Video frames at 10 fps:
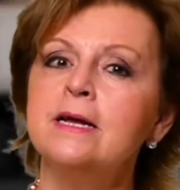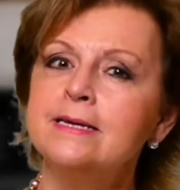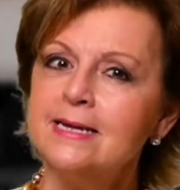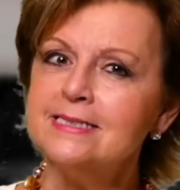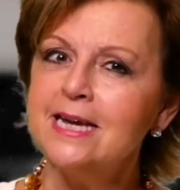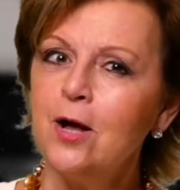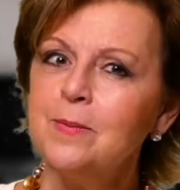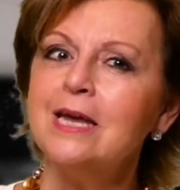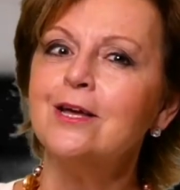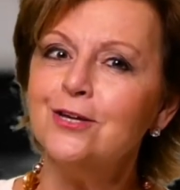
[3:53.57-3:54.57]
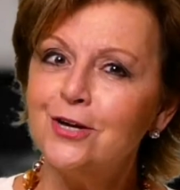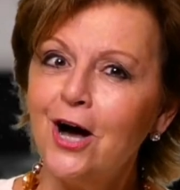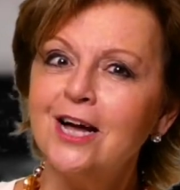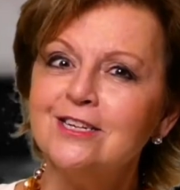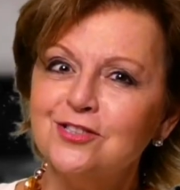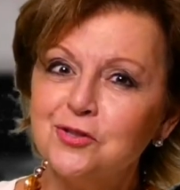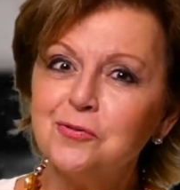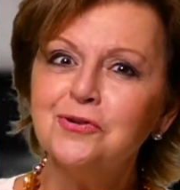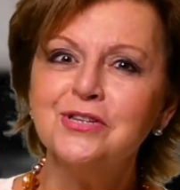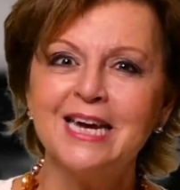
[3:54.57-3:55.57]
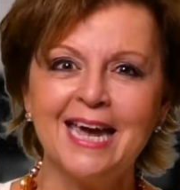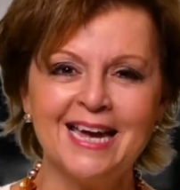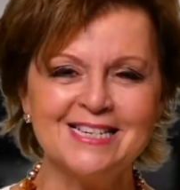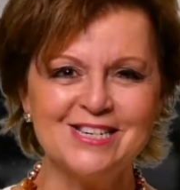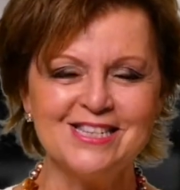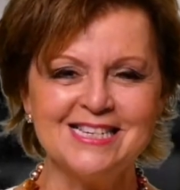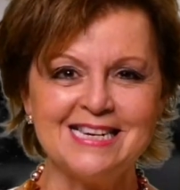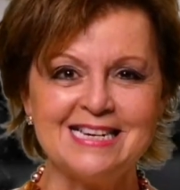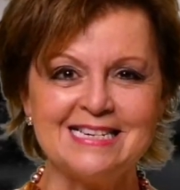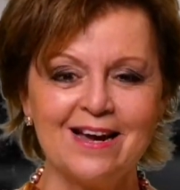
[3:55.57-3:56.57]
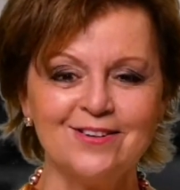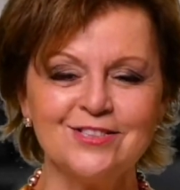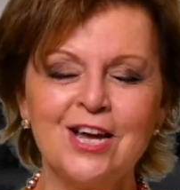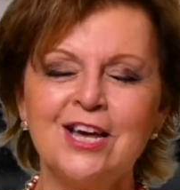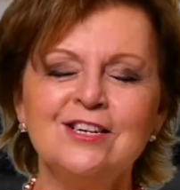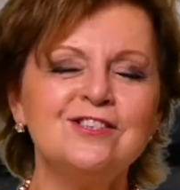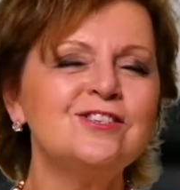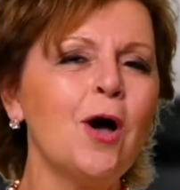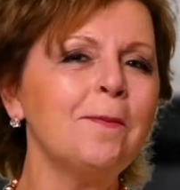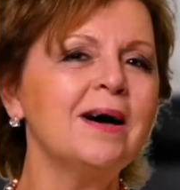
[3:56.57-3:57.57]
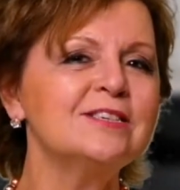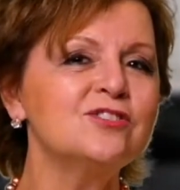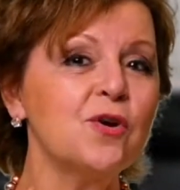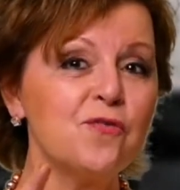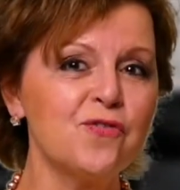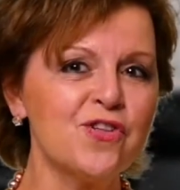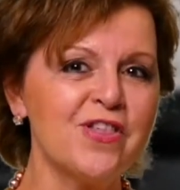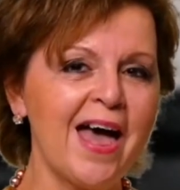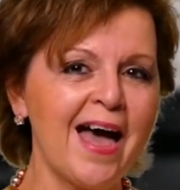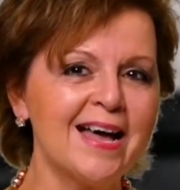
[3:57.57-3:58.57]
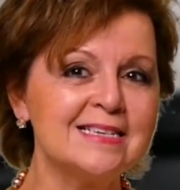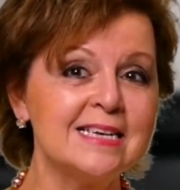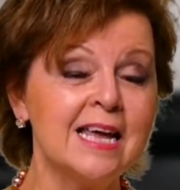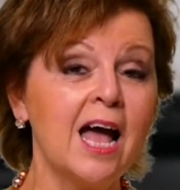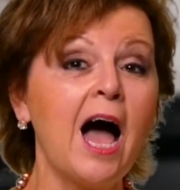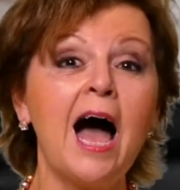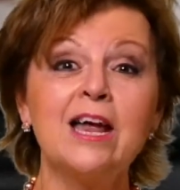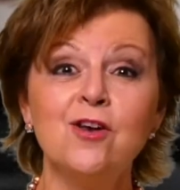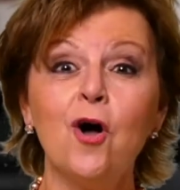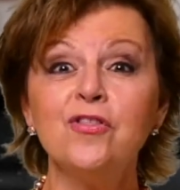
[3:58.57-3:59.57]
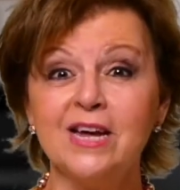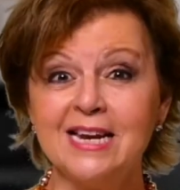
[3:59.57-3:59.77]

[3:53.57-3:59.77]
Now tell me, God is truly into the details. So much for that, I know that